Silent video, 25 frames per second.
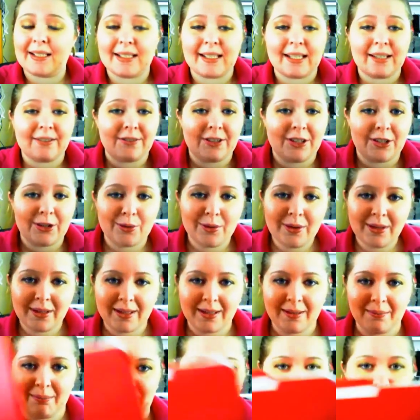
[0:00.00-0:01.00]
and give you
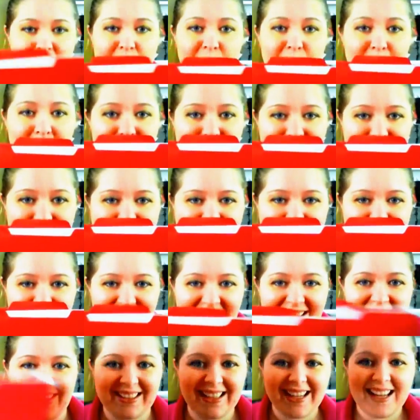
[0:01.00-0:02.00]
my open date
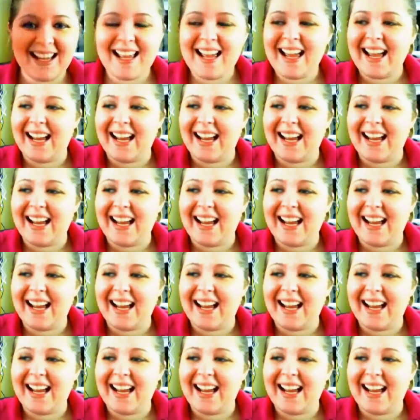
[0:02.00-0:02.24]
card,